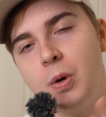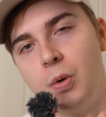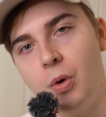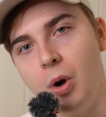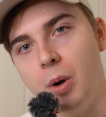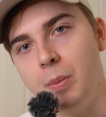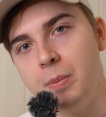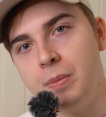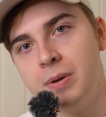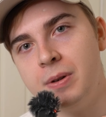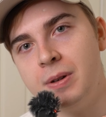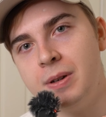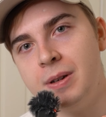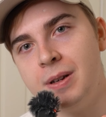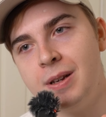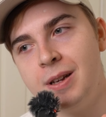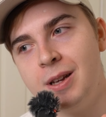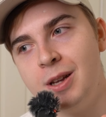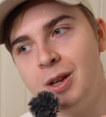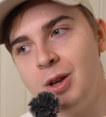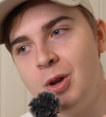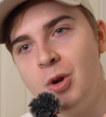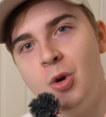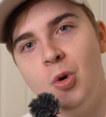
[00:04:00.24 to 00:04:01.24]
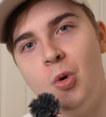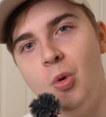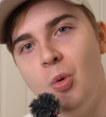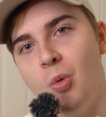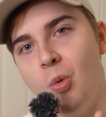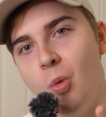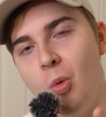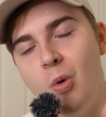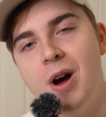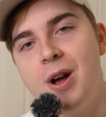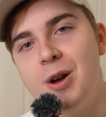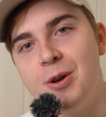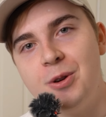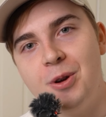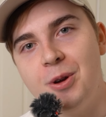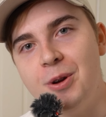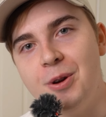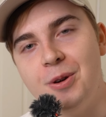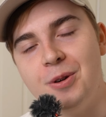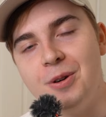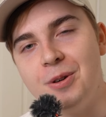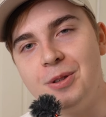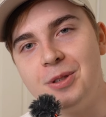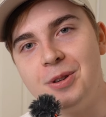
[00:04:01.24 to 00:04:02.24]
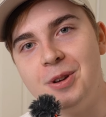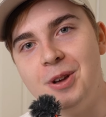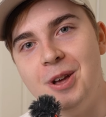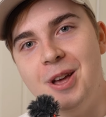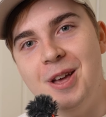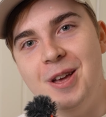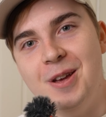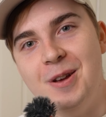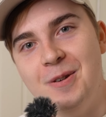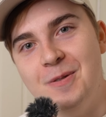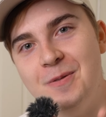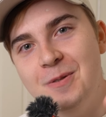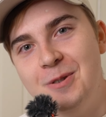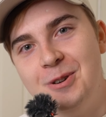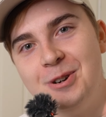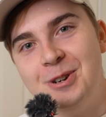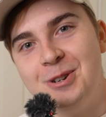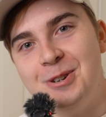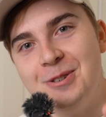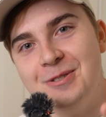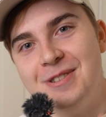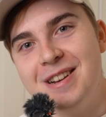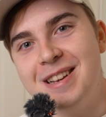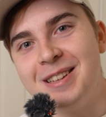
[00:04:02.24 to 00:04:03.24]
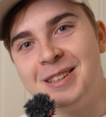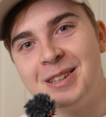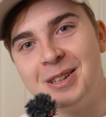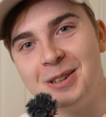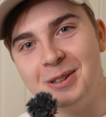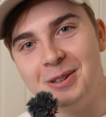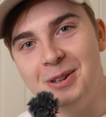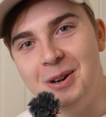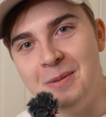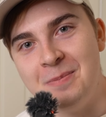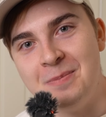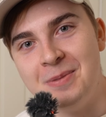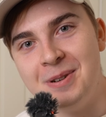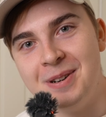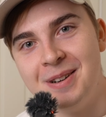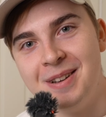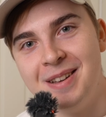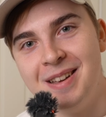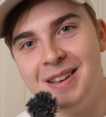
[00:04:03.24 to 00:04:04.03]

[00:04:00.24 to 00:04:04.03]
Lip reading: crop, why on earth would you not crop?